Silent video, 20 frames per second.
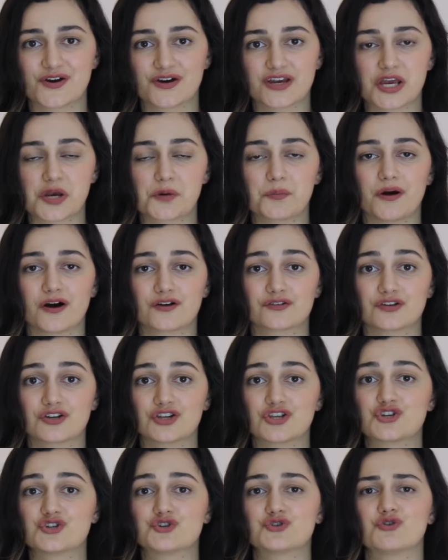talking about
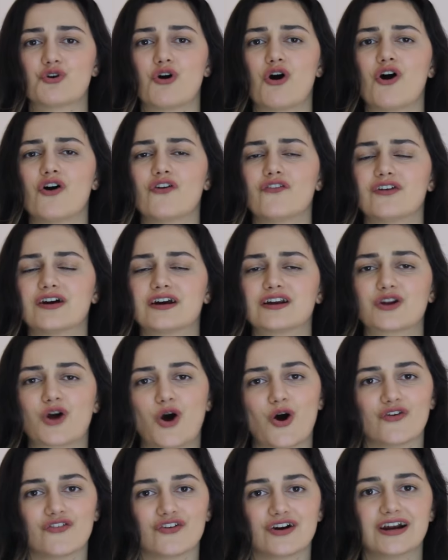an issue over and
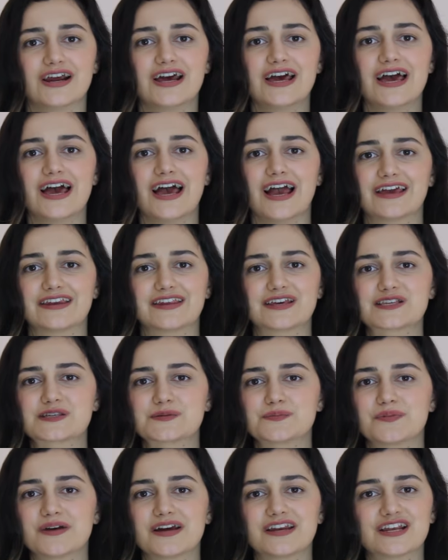over and
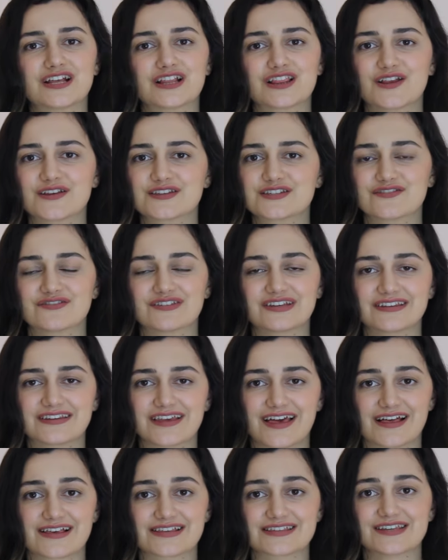explaining lots of
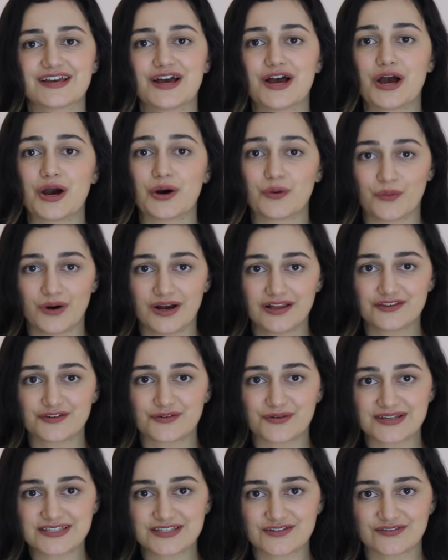details, while
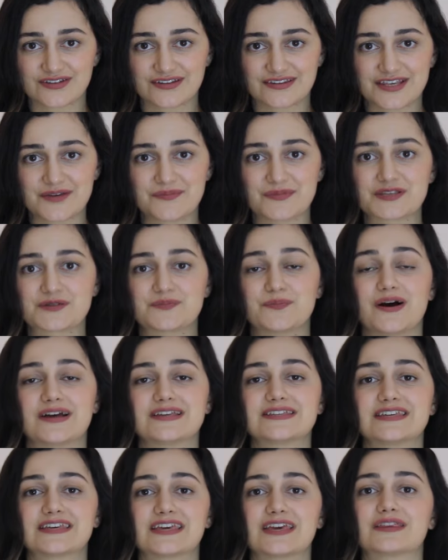the rest of the team is
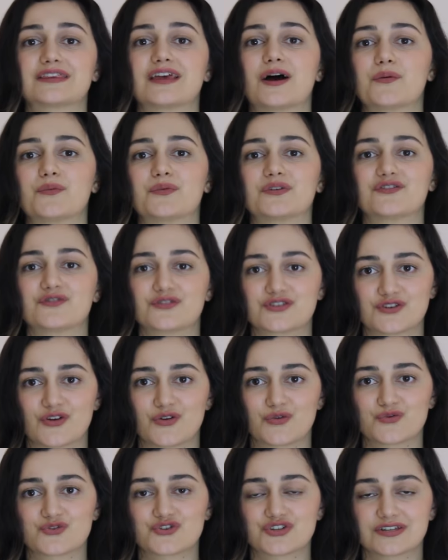spicing it up with
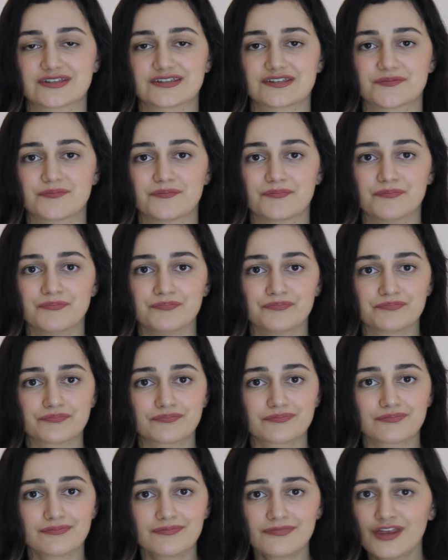resolutions.
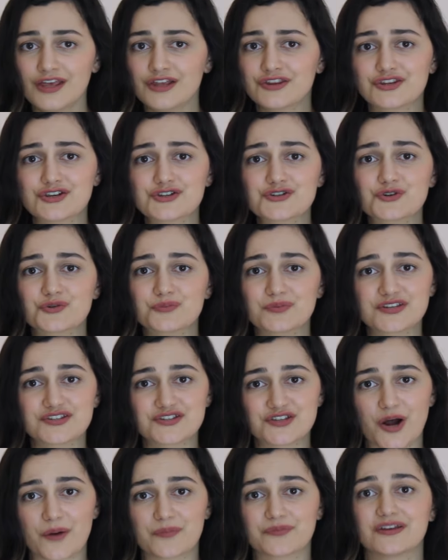This should be
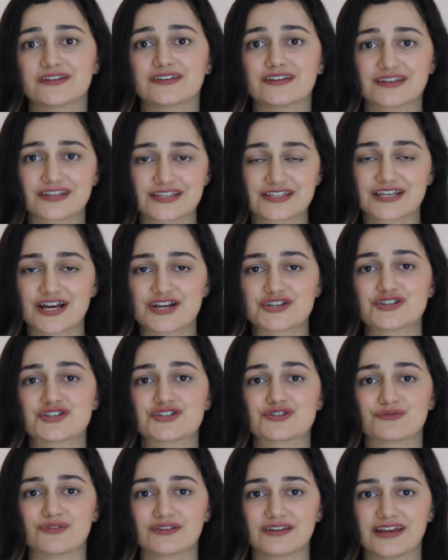stopped, and the
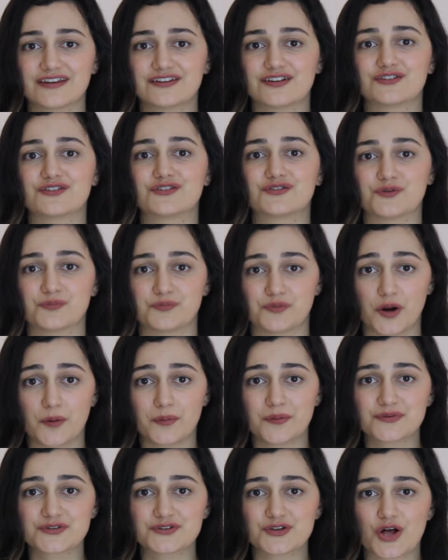discussions related to
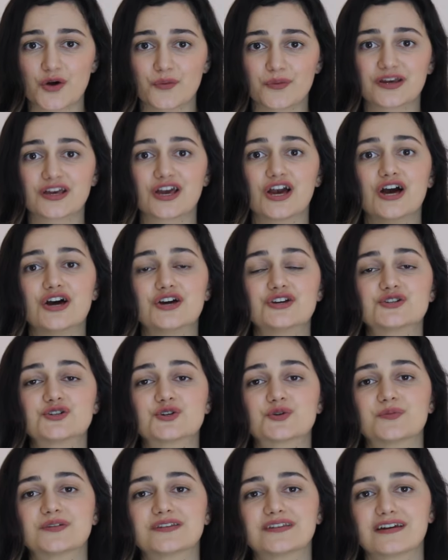problem-solving
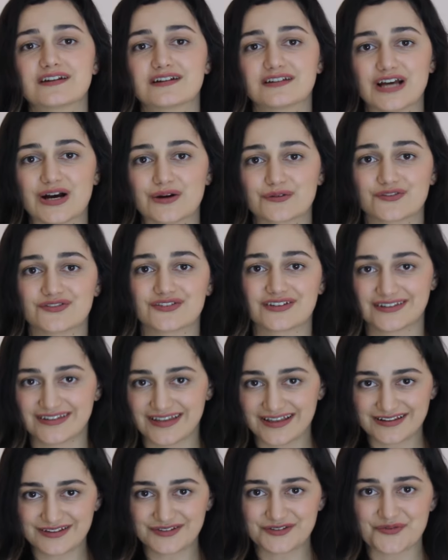should be taken out of the
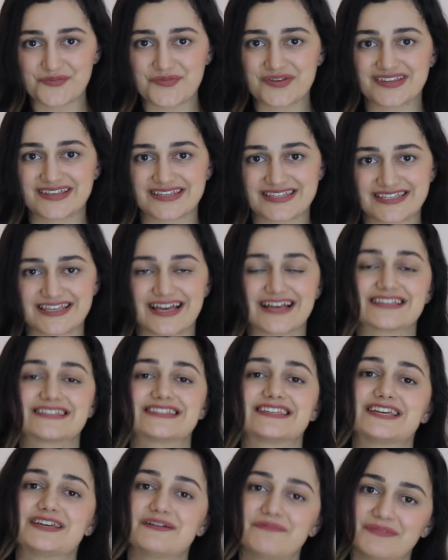daily to be
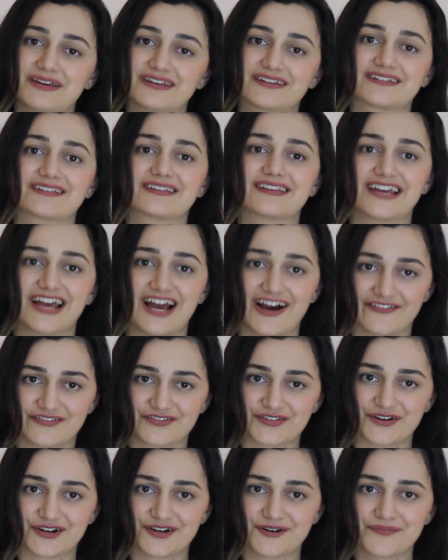discussed immediately
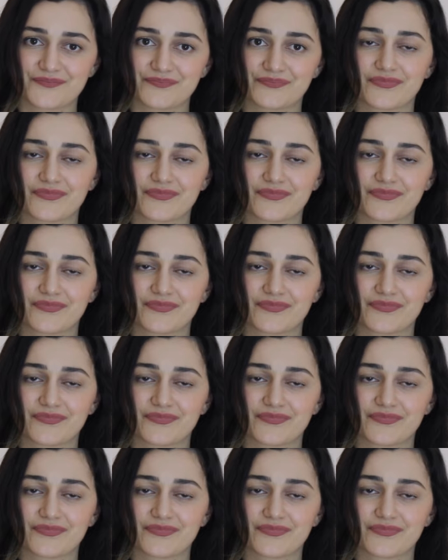after.